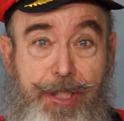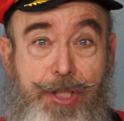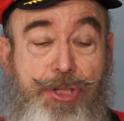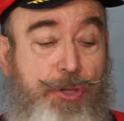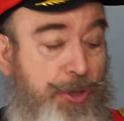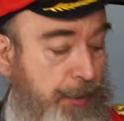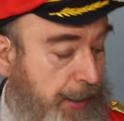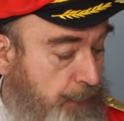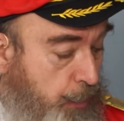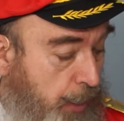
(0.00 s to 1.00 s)
So you
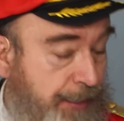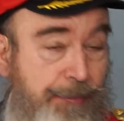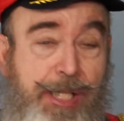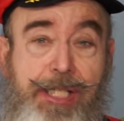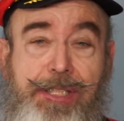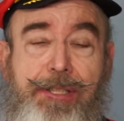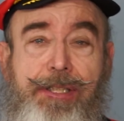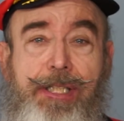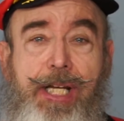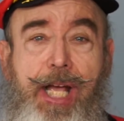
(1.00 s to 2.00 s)
have 1 minute,
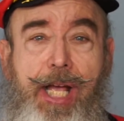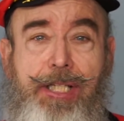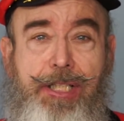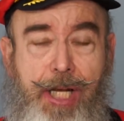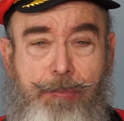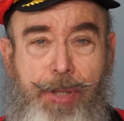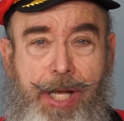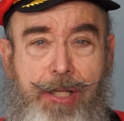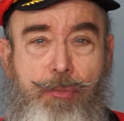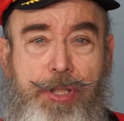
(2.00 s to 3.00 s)
and come
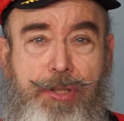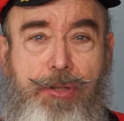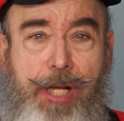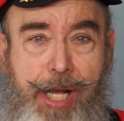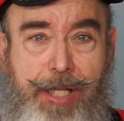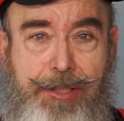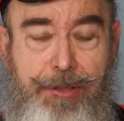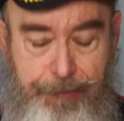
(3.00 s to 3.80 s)
back with your hat.